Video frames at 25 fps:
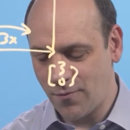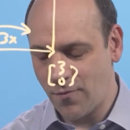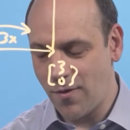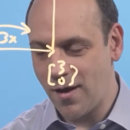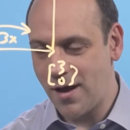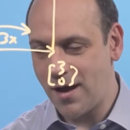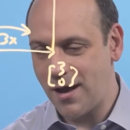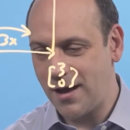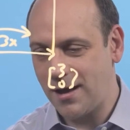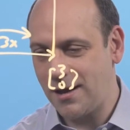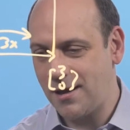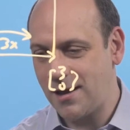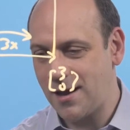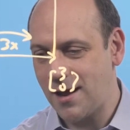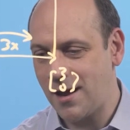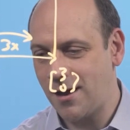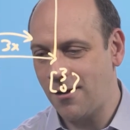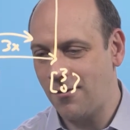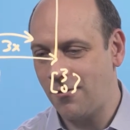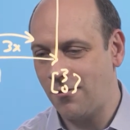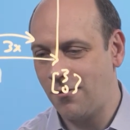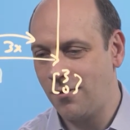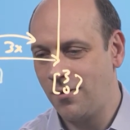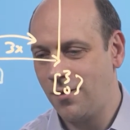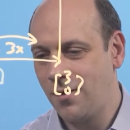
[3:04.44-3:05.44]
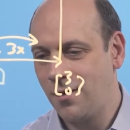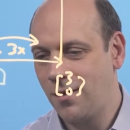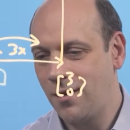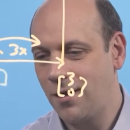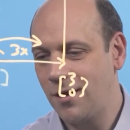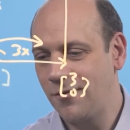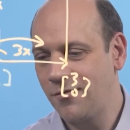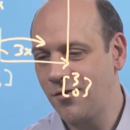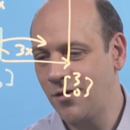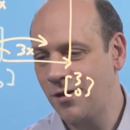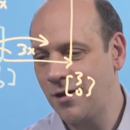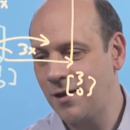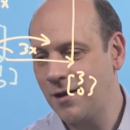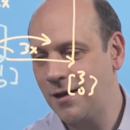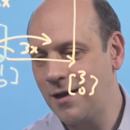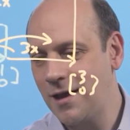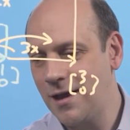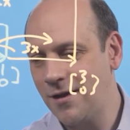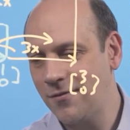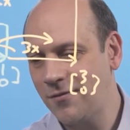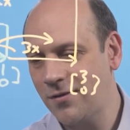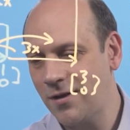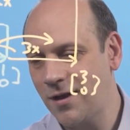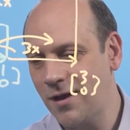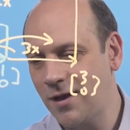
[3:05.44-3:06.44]
way. Now I've got a
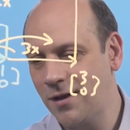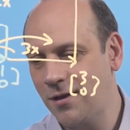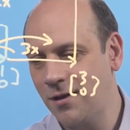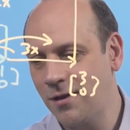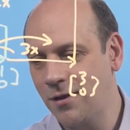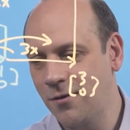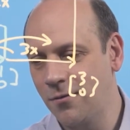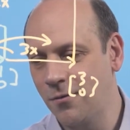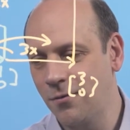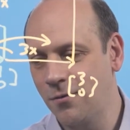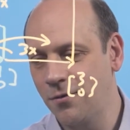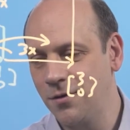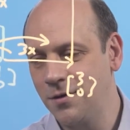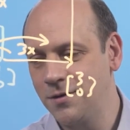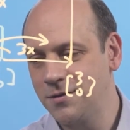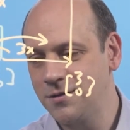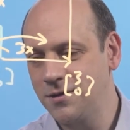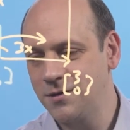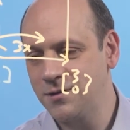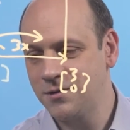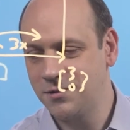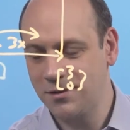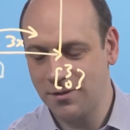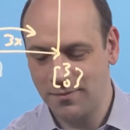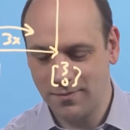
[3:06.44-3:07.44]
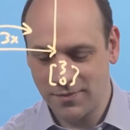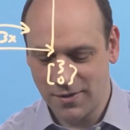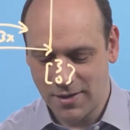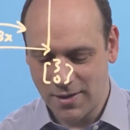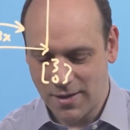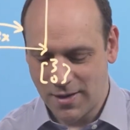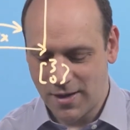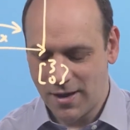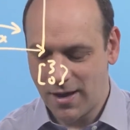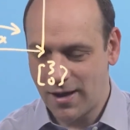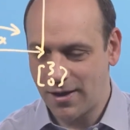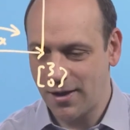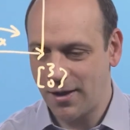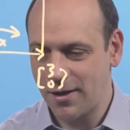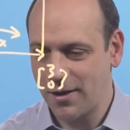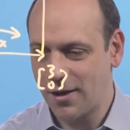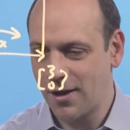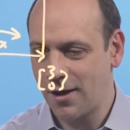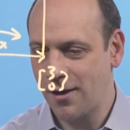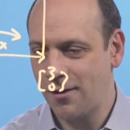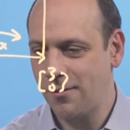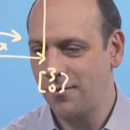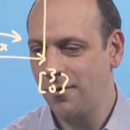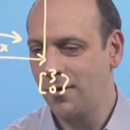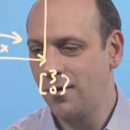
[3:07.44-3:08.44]
left-handed coordinate system and I
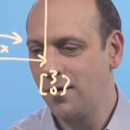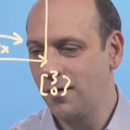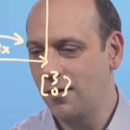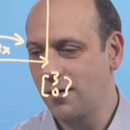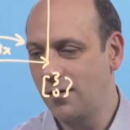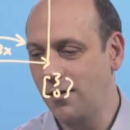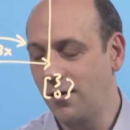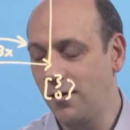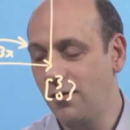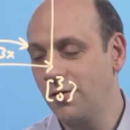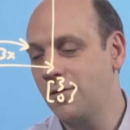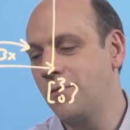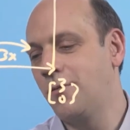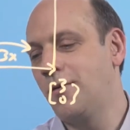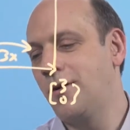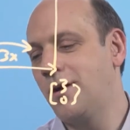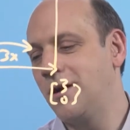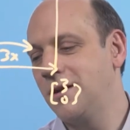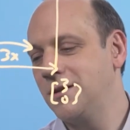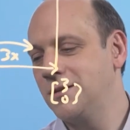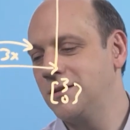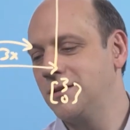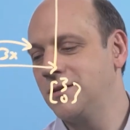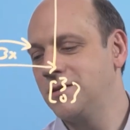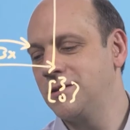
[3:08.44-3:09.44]
go clockwise,